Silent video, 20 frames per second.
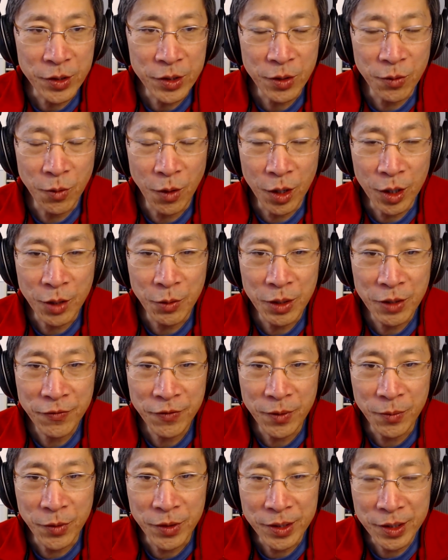to walk away
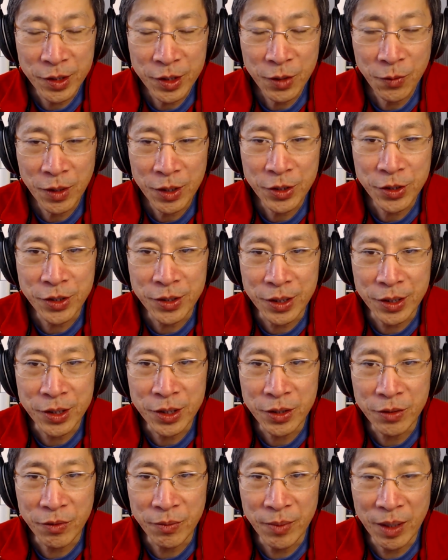from with this question, is
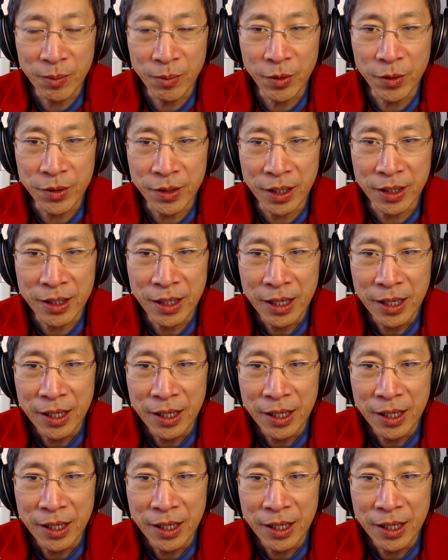to remember that